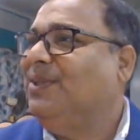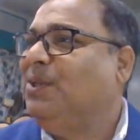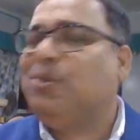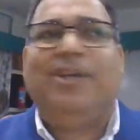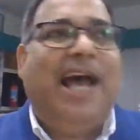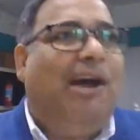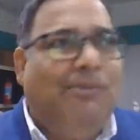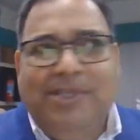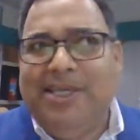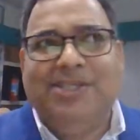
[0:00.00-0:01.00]
So
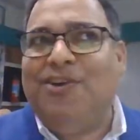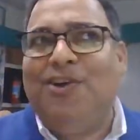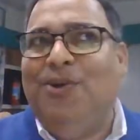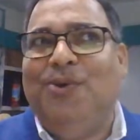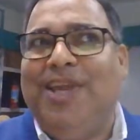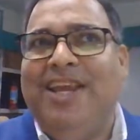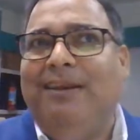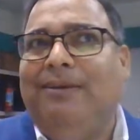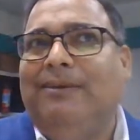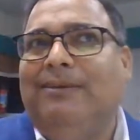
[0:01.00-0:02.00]
now she is not looking
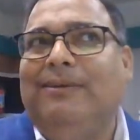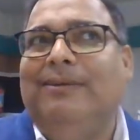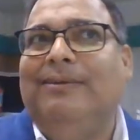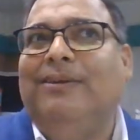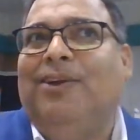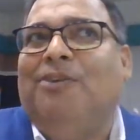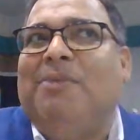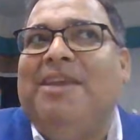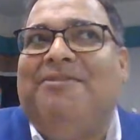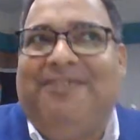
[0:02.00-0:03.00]
on
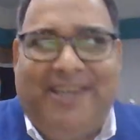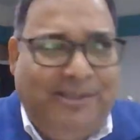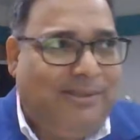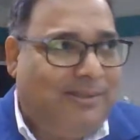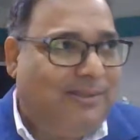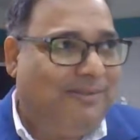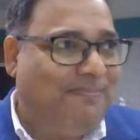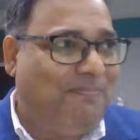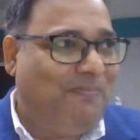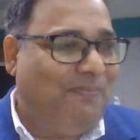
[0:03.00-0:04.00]
my face.
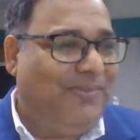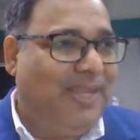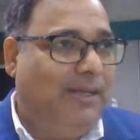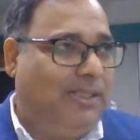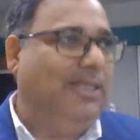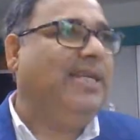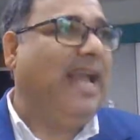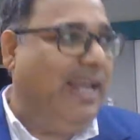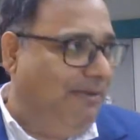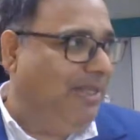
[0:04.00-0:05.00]
She is
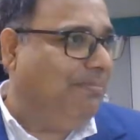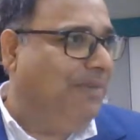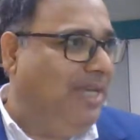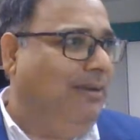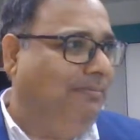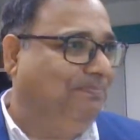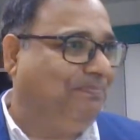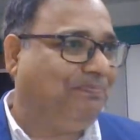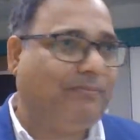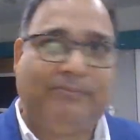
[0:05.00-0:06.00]
angry with me.
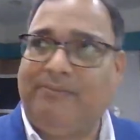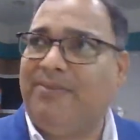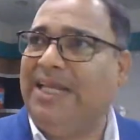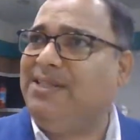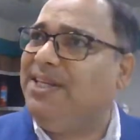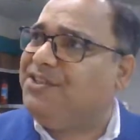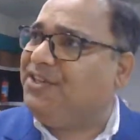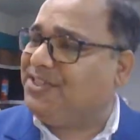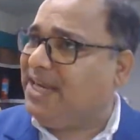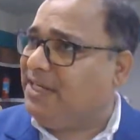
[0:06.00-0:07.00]
She is
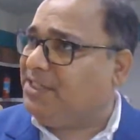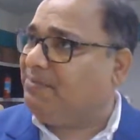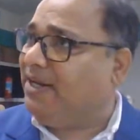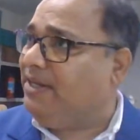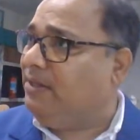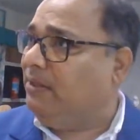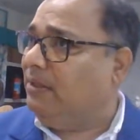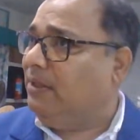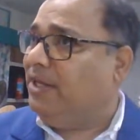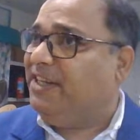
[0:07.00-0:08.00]
dissatisfied,
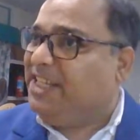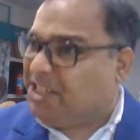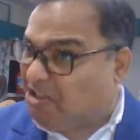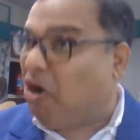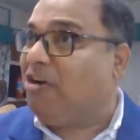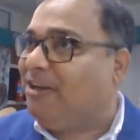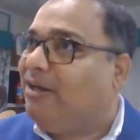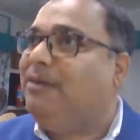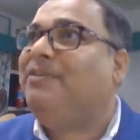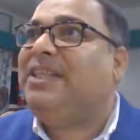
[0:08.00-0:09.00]

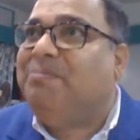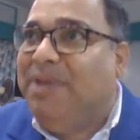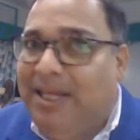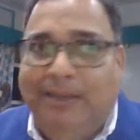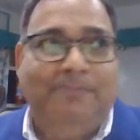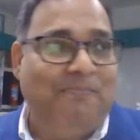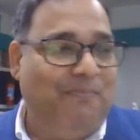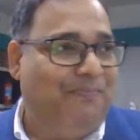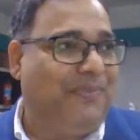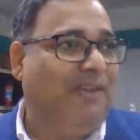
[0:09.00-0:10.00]
disgruntled with me
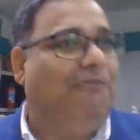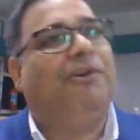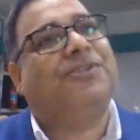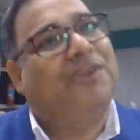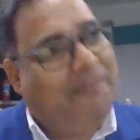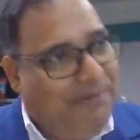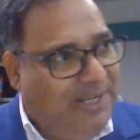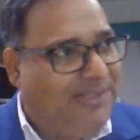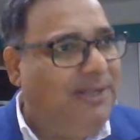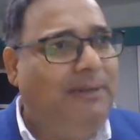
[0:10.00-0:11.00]
for some
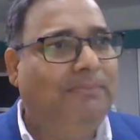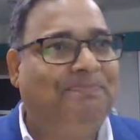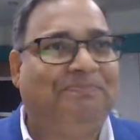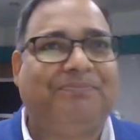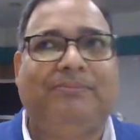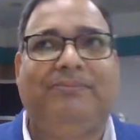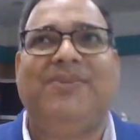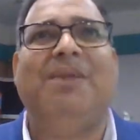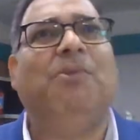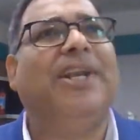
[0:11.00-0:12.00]
reason.
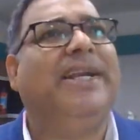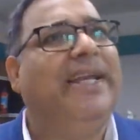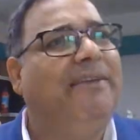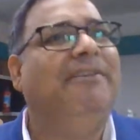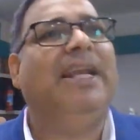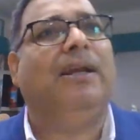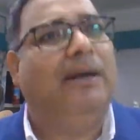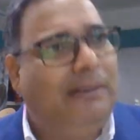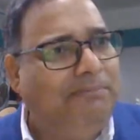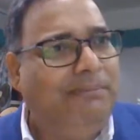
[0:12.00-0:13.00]
But a day will
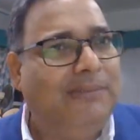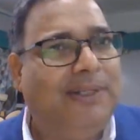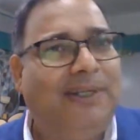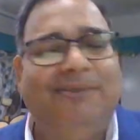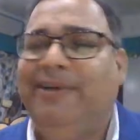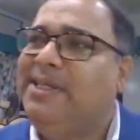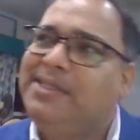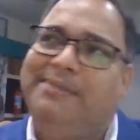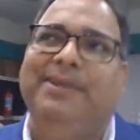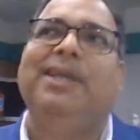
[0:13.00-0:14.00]
come when
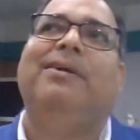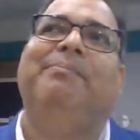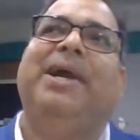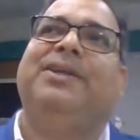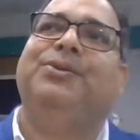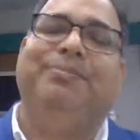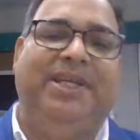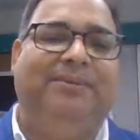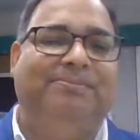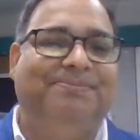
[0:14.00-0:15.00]
she will come back to me.